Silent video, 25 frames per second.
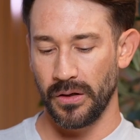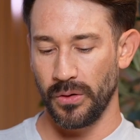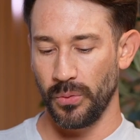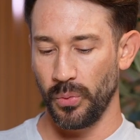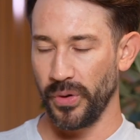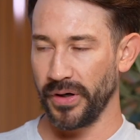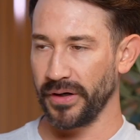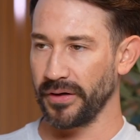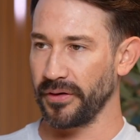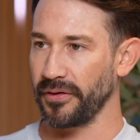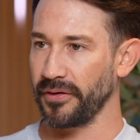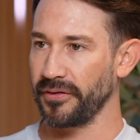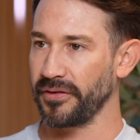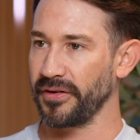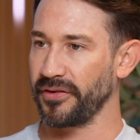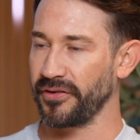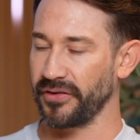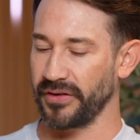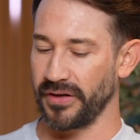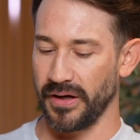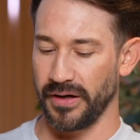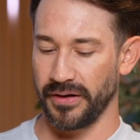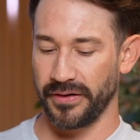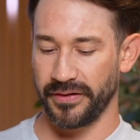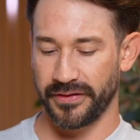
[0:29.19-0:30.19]
We're going to
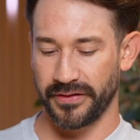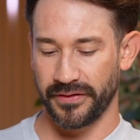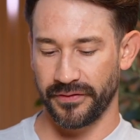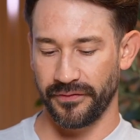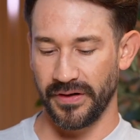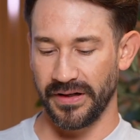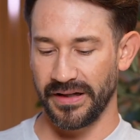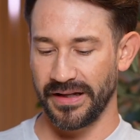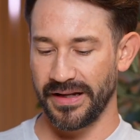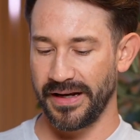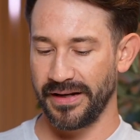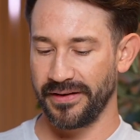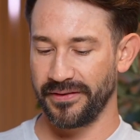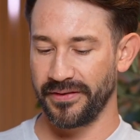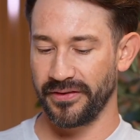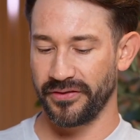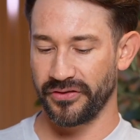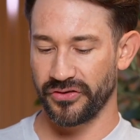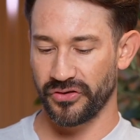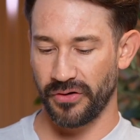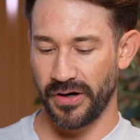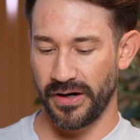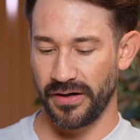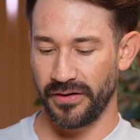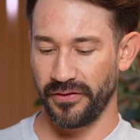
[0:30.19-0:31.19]
discuss the latest
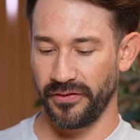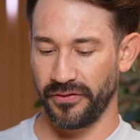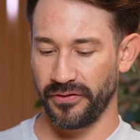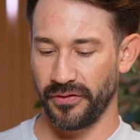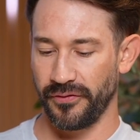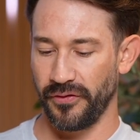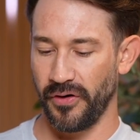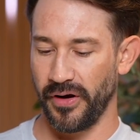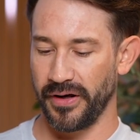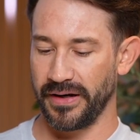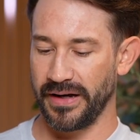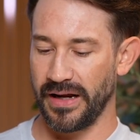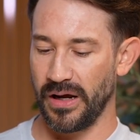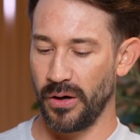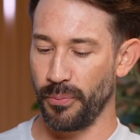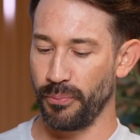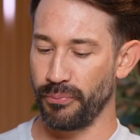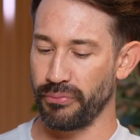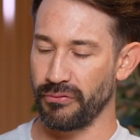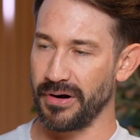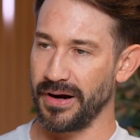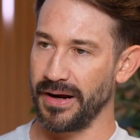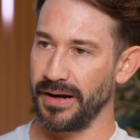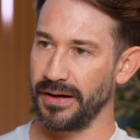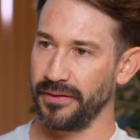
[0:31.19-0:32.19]
trends defining how
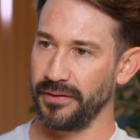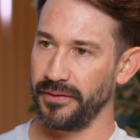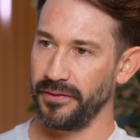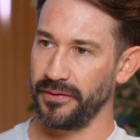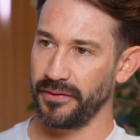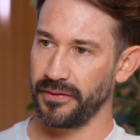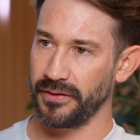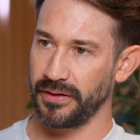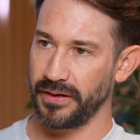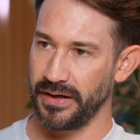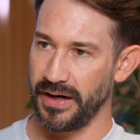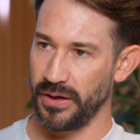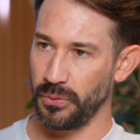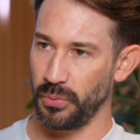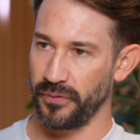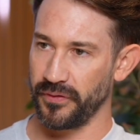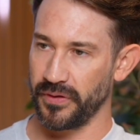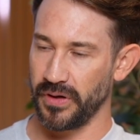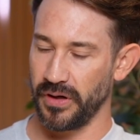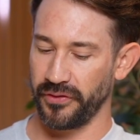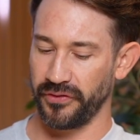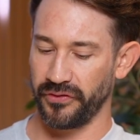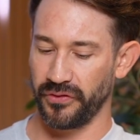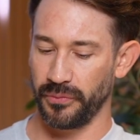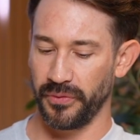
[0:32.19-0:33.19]
brands connect with
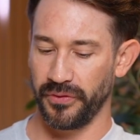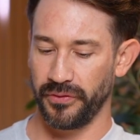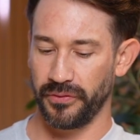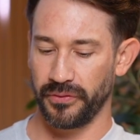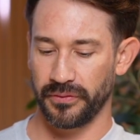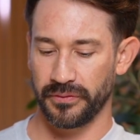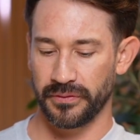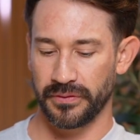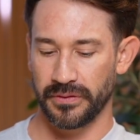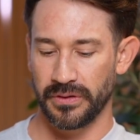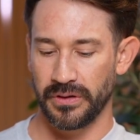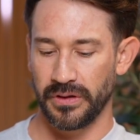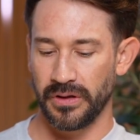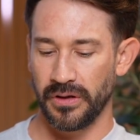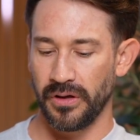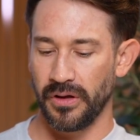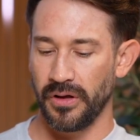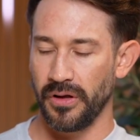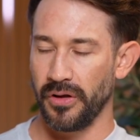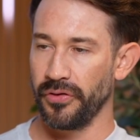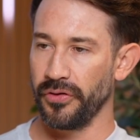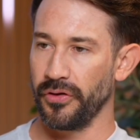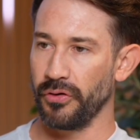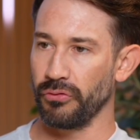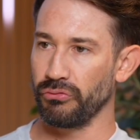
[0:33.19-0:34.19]
customers,
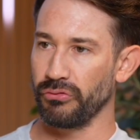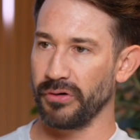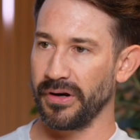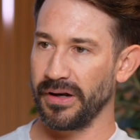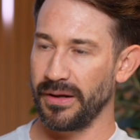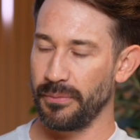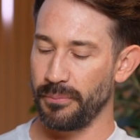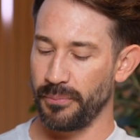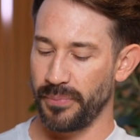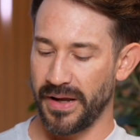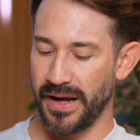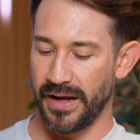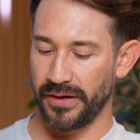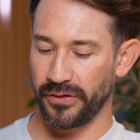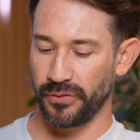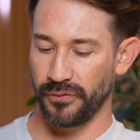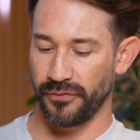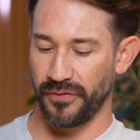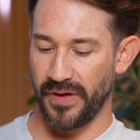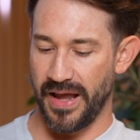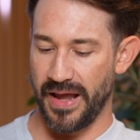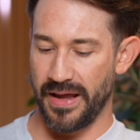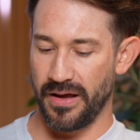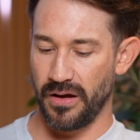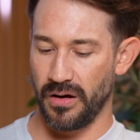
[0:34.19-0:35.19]
the real impact
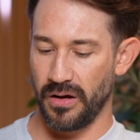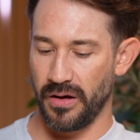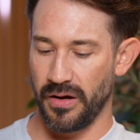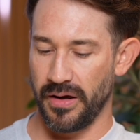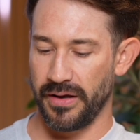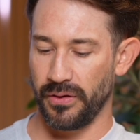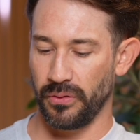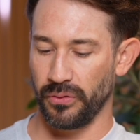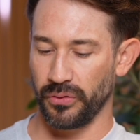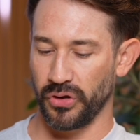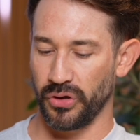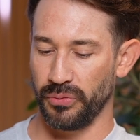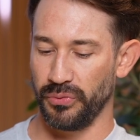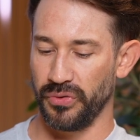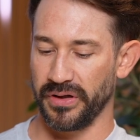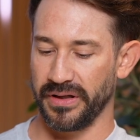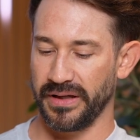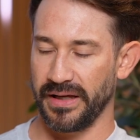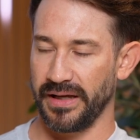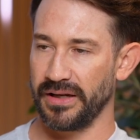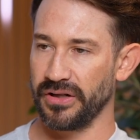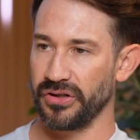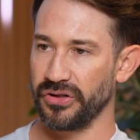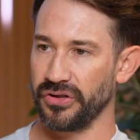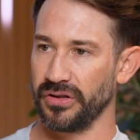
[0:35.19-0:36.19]
of AI on
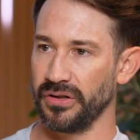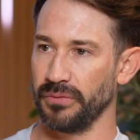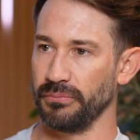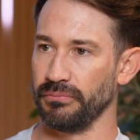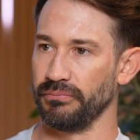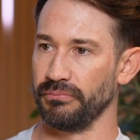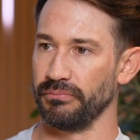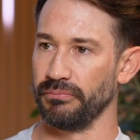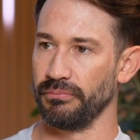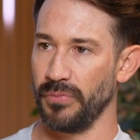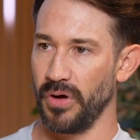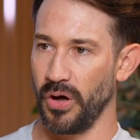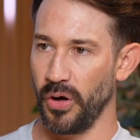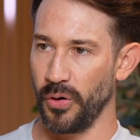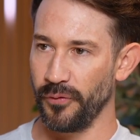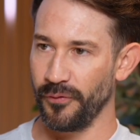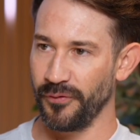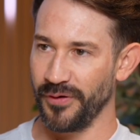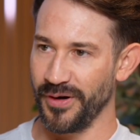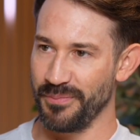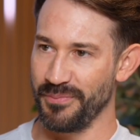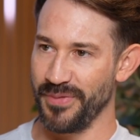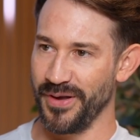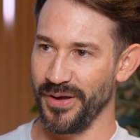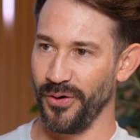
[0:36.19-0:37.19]
communication and
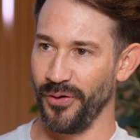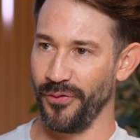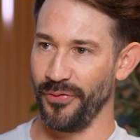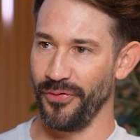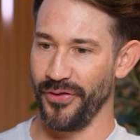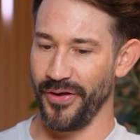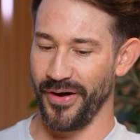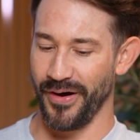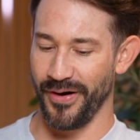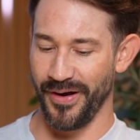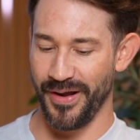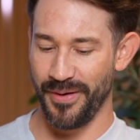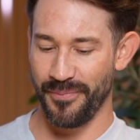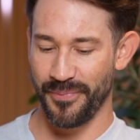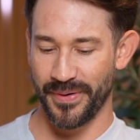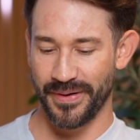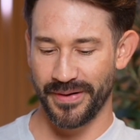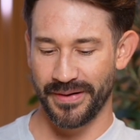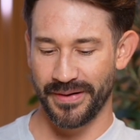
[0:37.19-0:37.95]
hopefully beyond the hype,